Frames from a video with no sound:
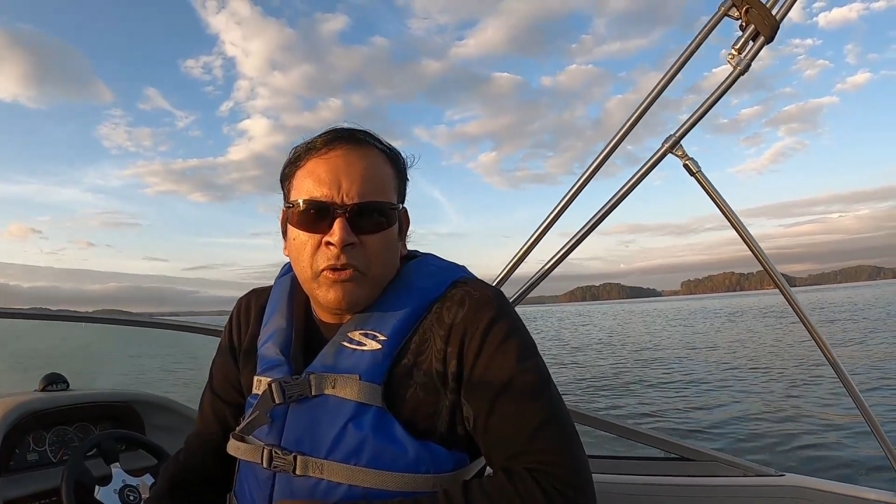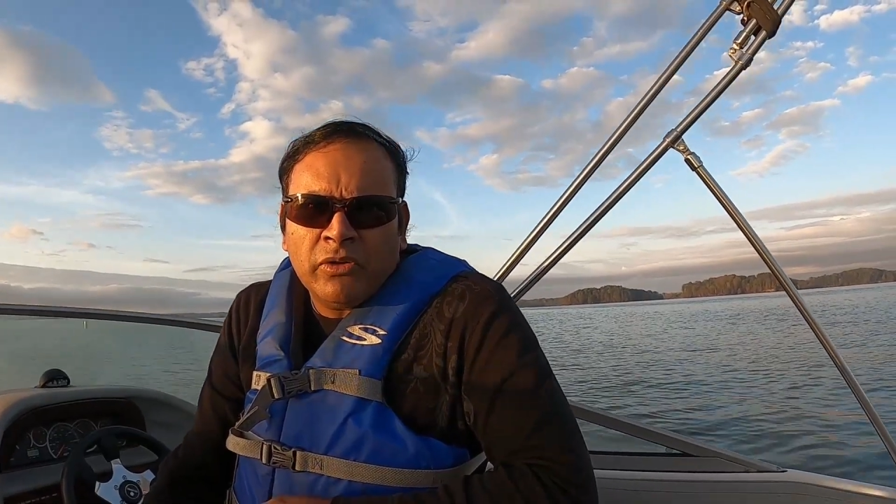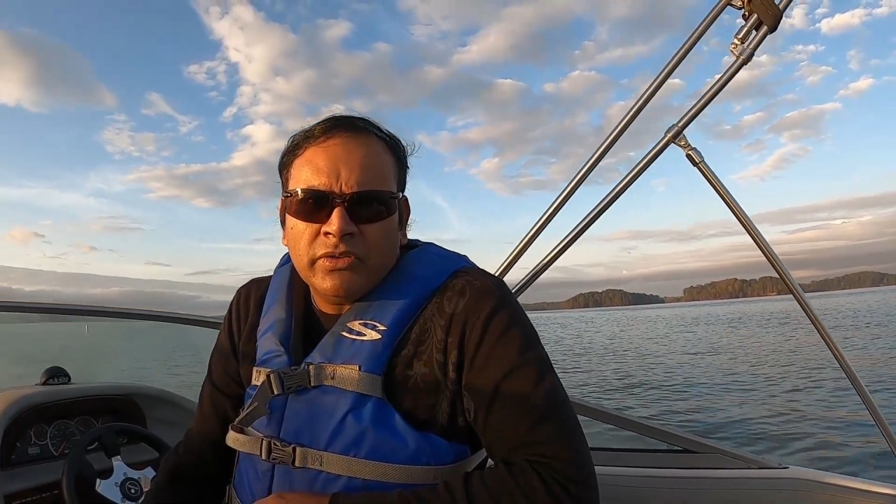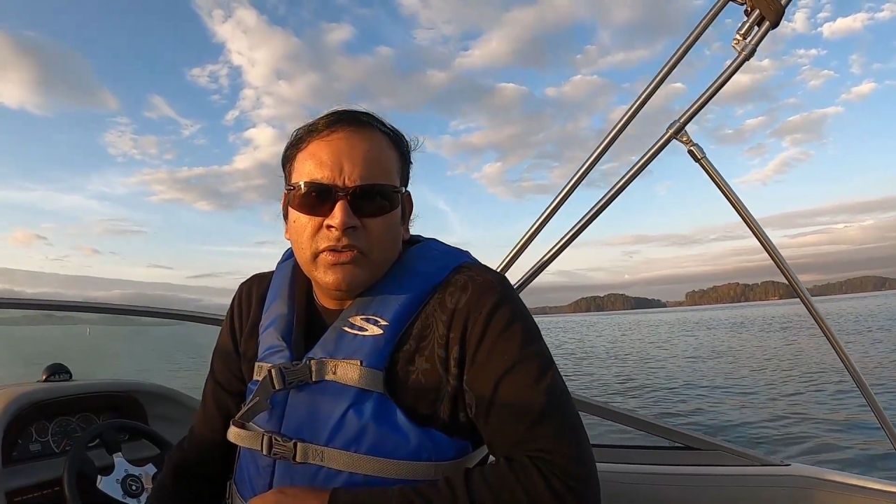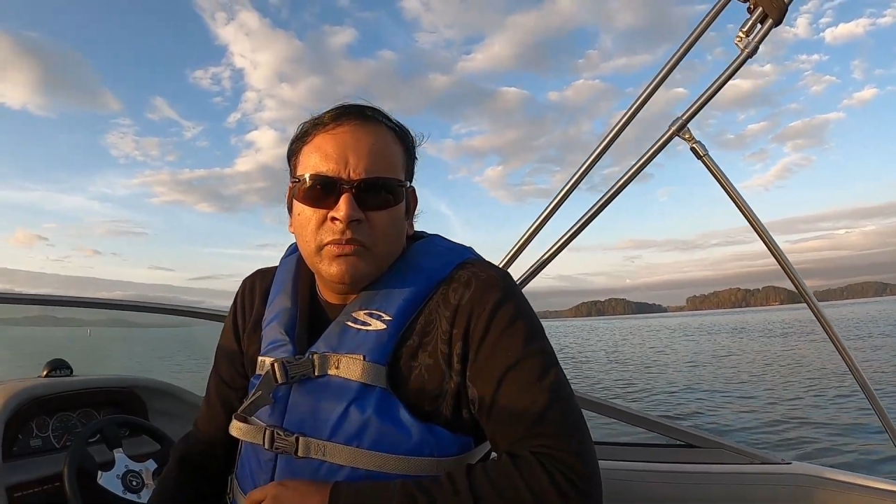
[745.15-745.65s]

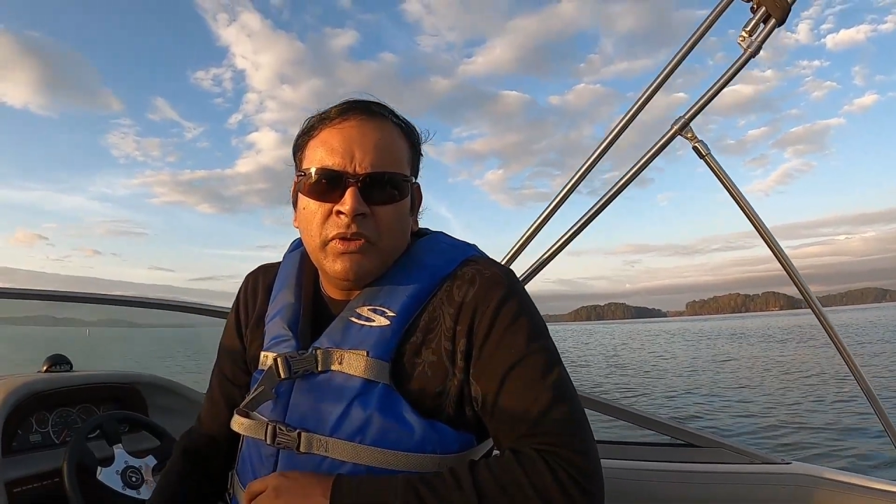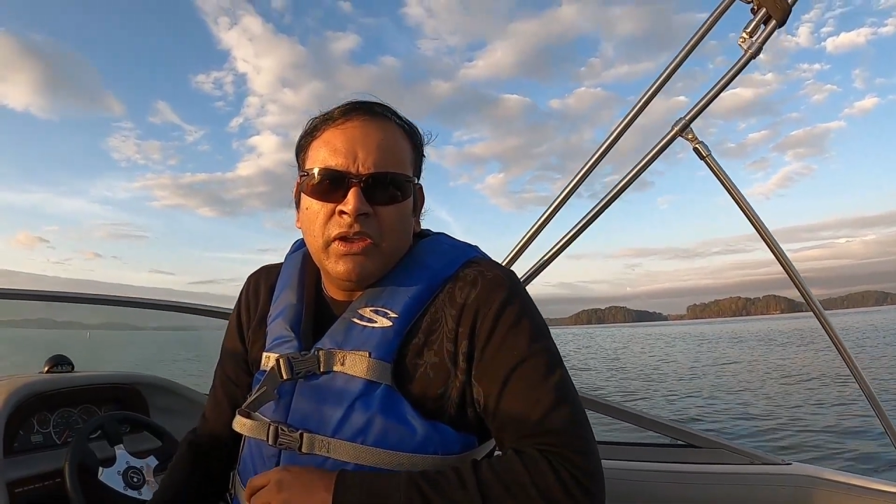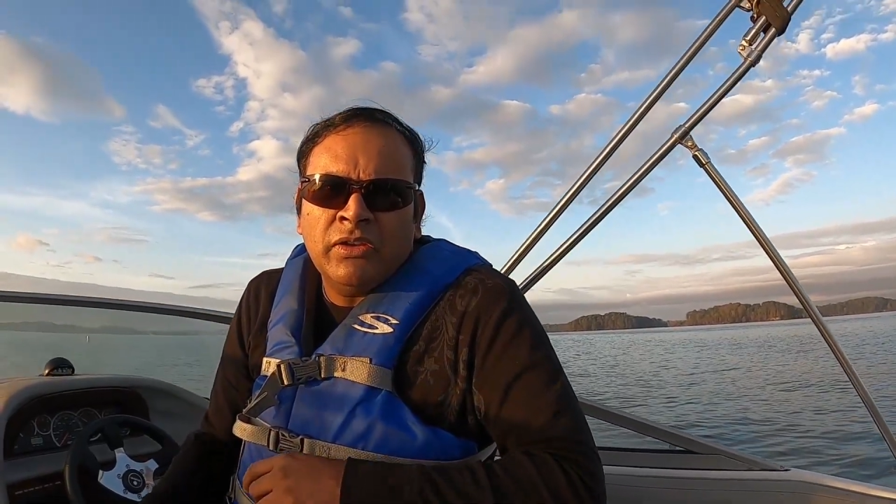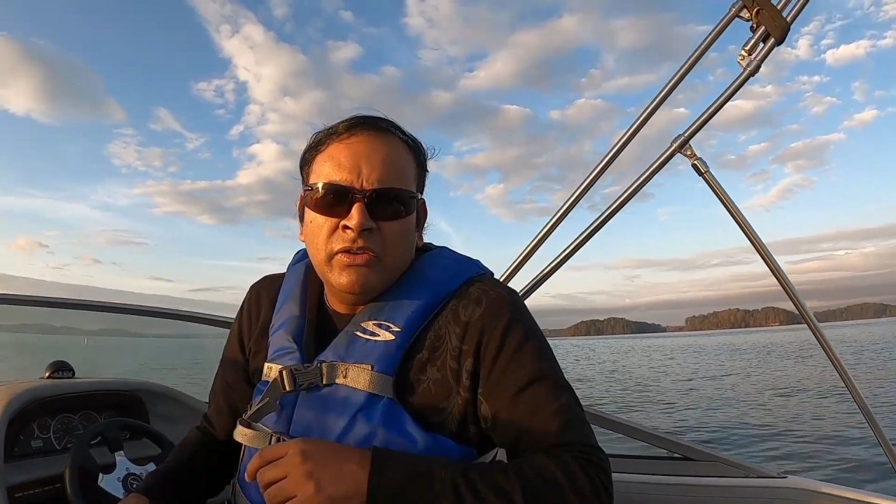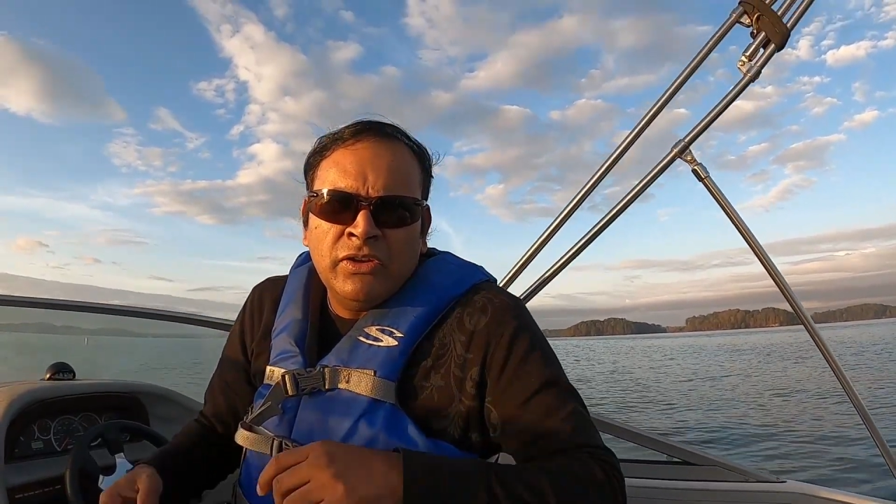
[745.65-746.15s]
process
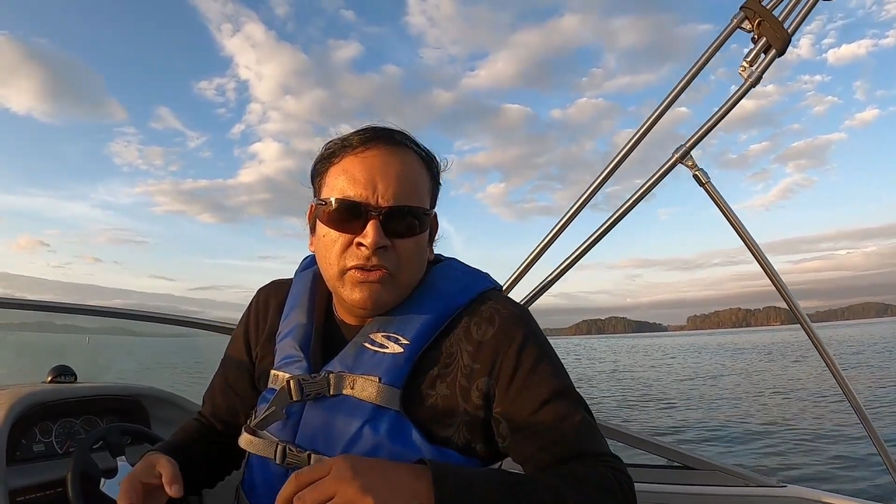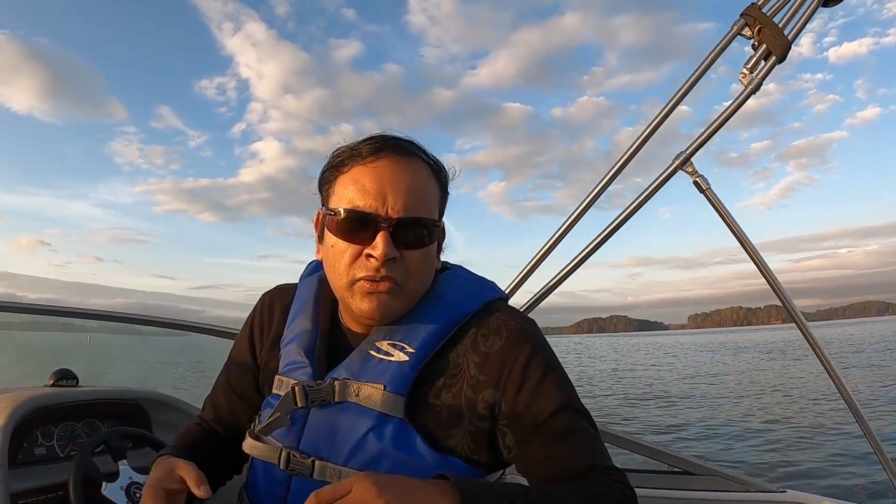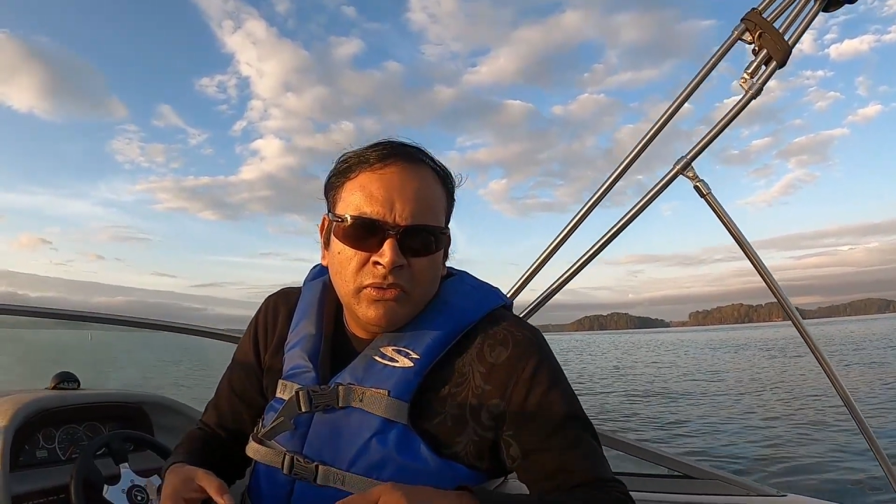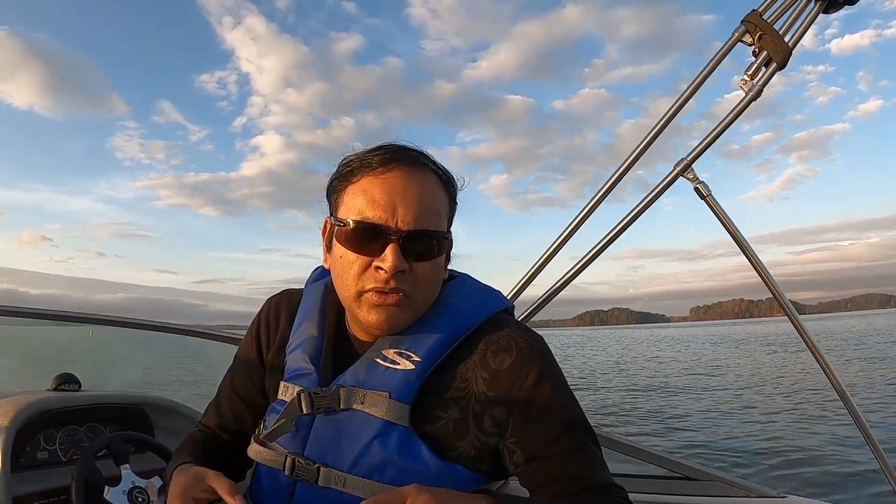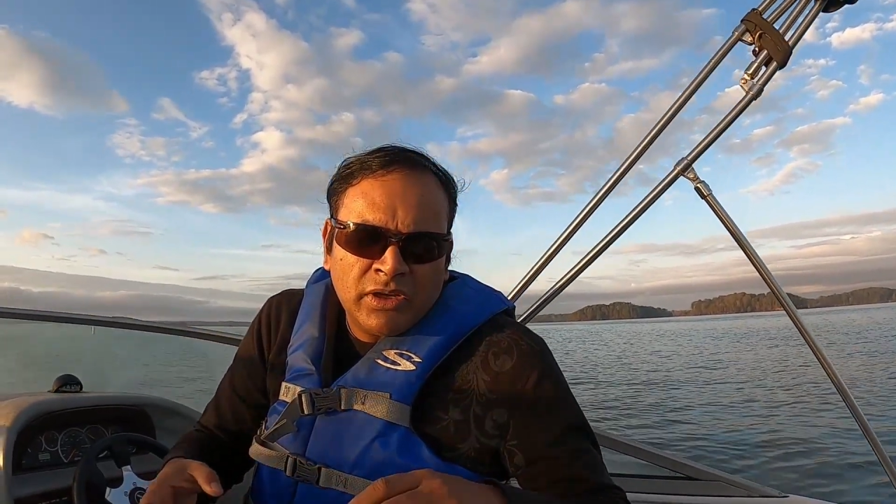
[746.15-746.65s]
where you need
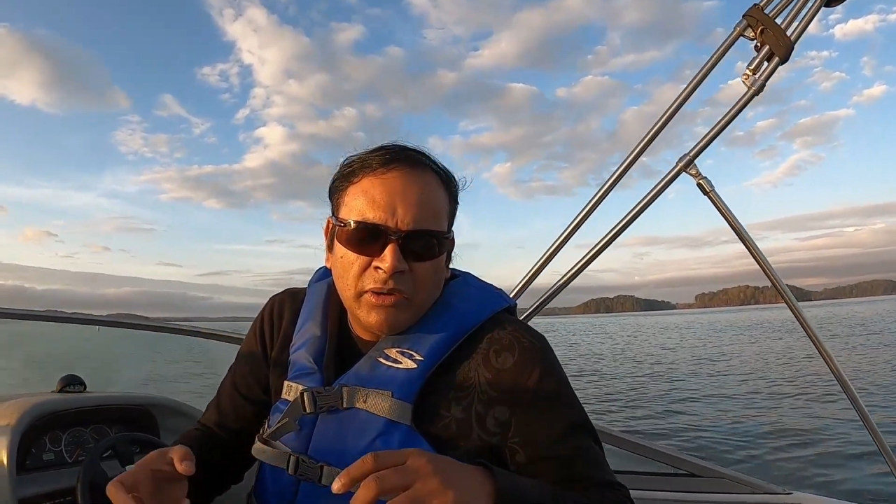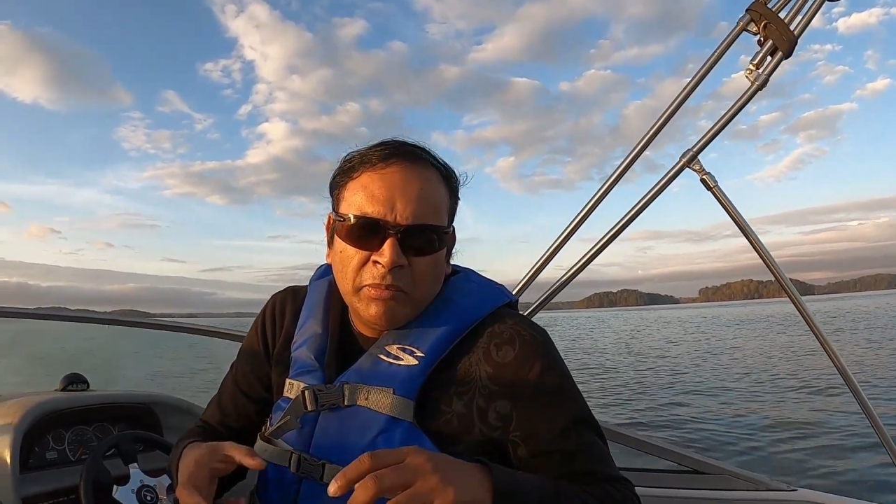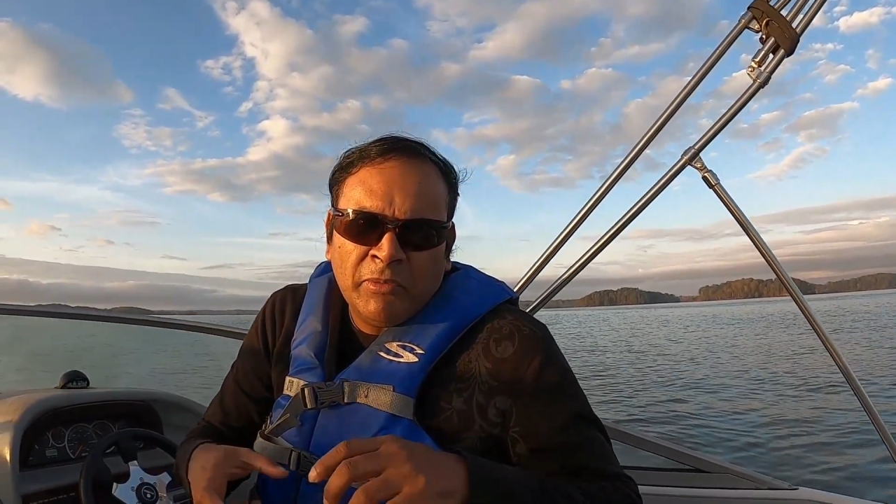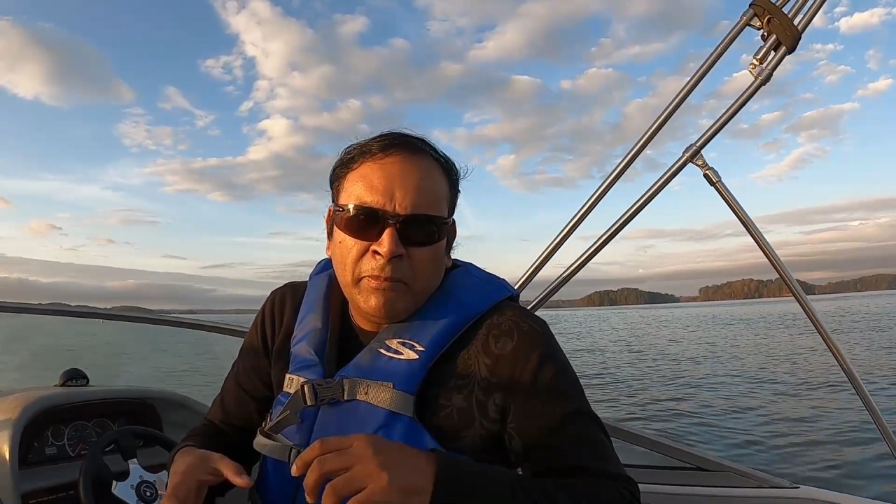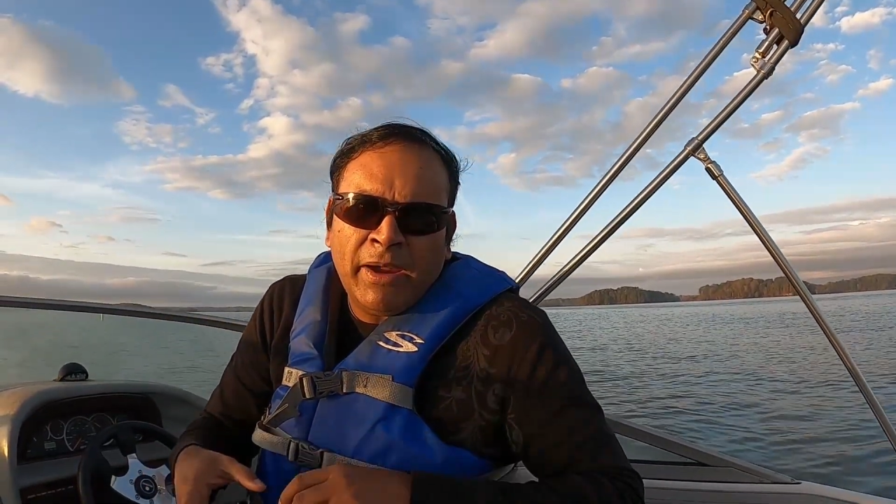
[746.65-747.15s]
a couple of